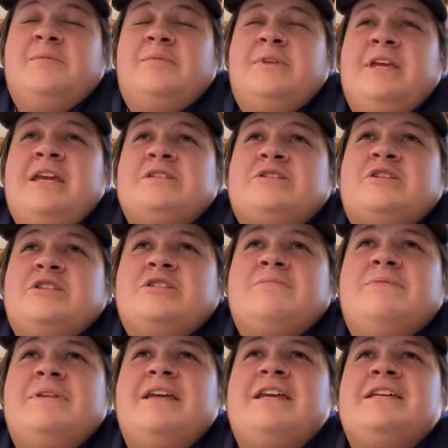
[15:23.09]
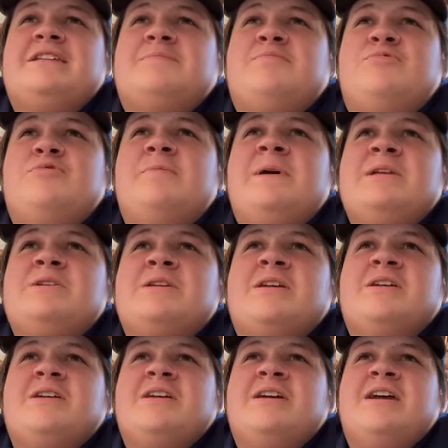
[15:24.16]
please, please, blue bitch.
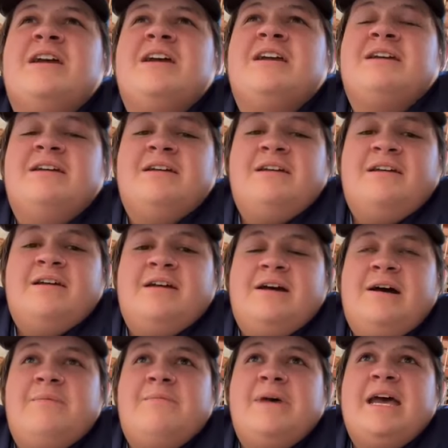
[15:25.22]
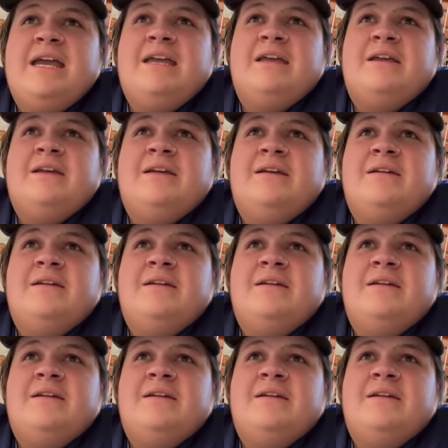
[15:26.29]
I'm begging.